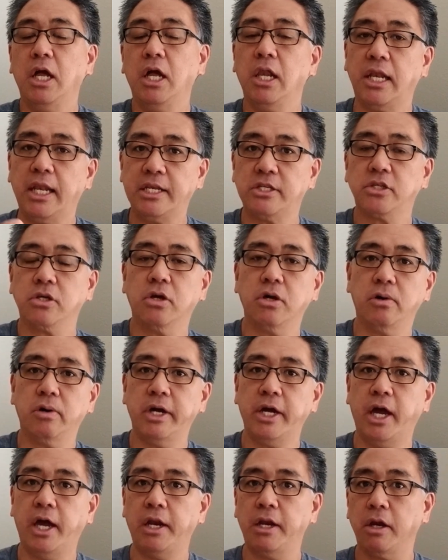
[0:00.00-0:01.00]
Let's go
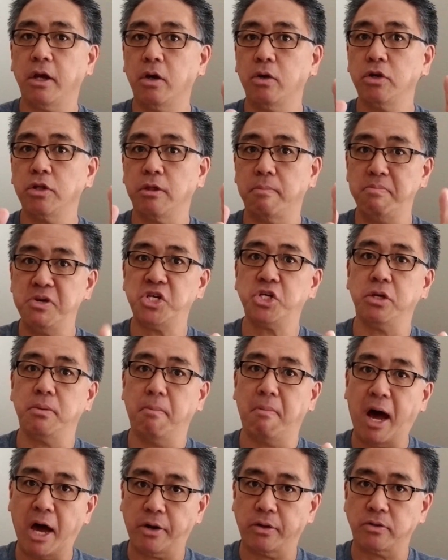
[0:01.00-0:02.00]
ahead and go to the mission
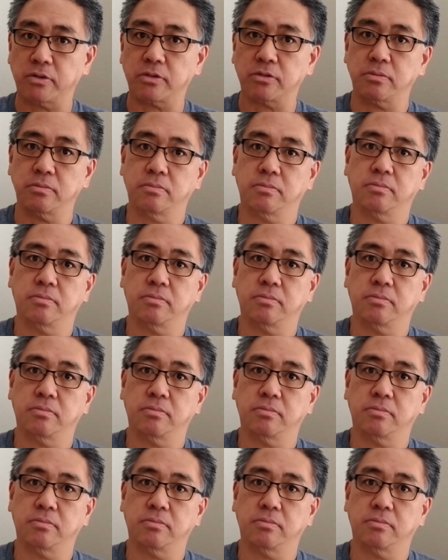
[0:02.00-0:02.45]
models.